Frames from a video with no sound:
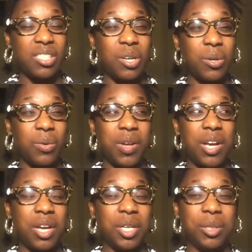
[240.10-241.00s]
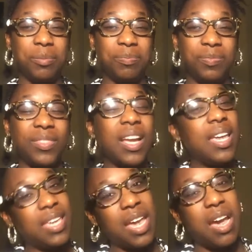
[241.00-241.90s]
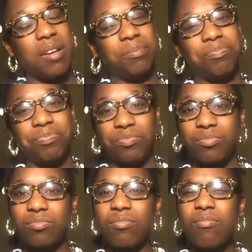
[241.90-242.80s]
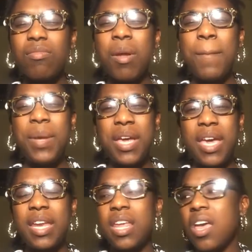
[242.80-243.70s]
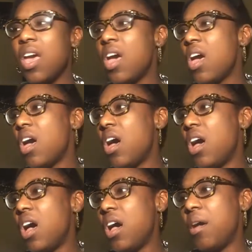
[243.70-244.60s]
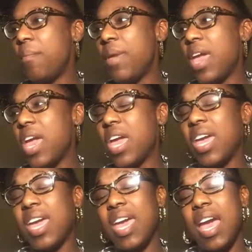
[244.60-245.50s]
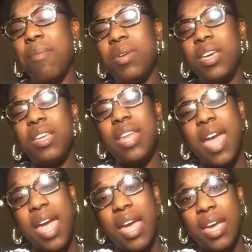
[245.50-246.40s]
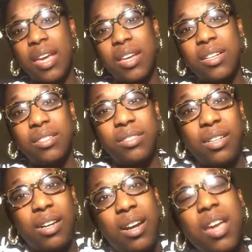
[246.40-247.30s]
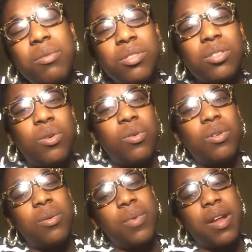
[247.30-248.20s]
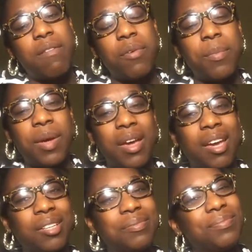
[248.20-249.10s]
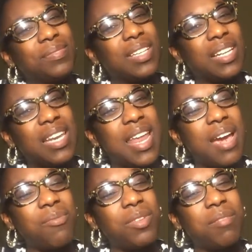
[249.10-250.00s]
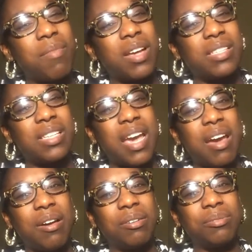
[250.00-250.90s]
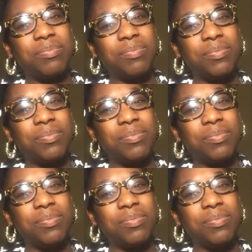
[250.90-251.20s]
So, yeah. But, I mean, hey, it was cool or whatever, but not really my style.